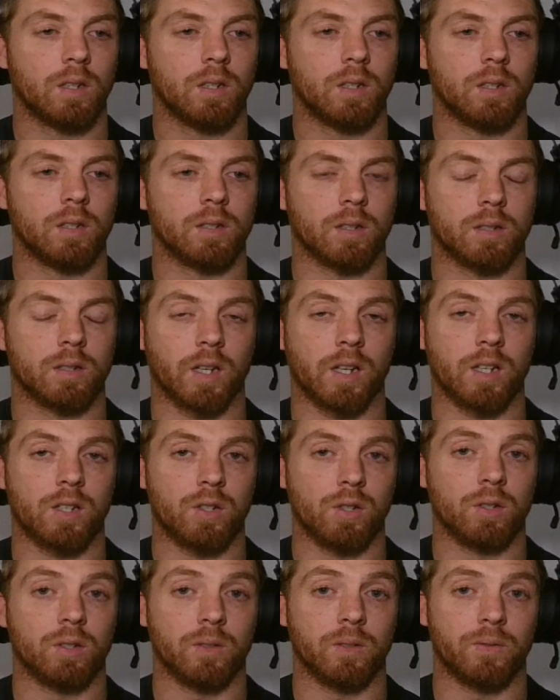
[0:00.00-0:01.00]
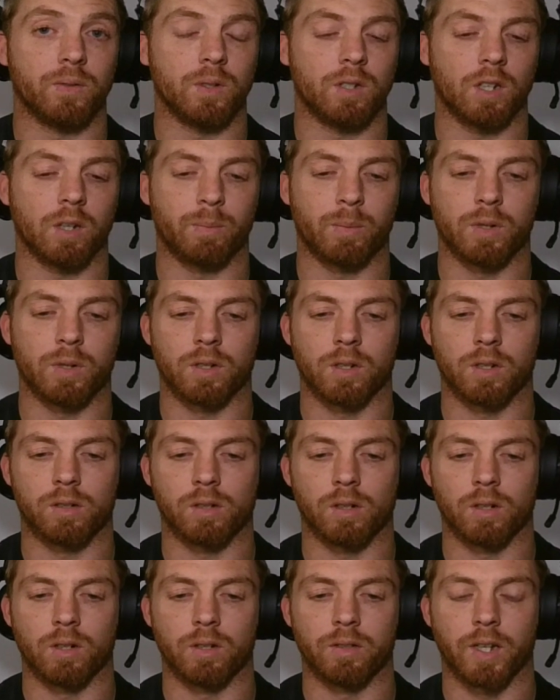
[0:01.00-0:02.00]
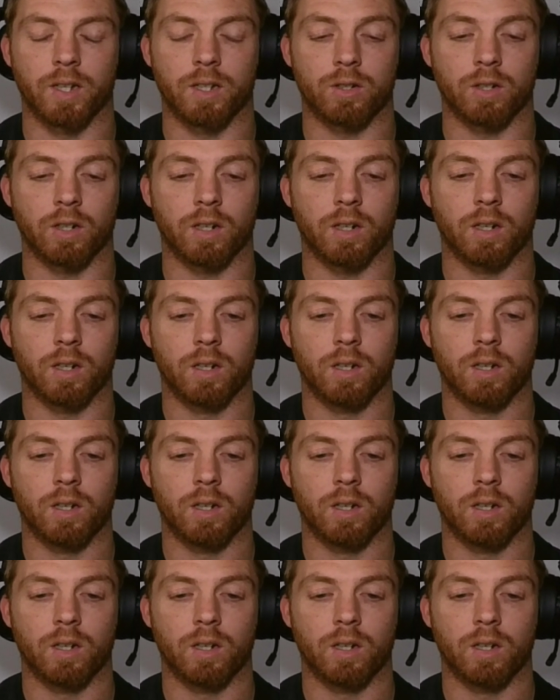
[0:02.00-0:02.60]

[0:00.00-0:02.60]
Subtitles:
So stay tuned to future episodes to learn that trick.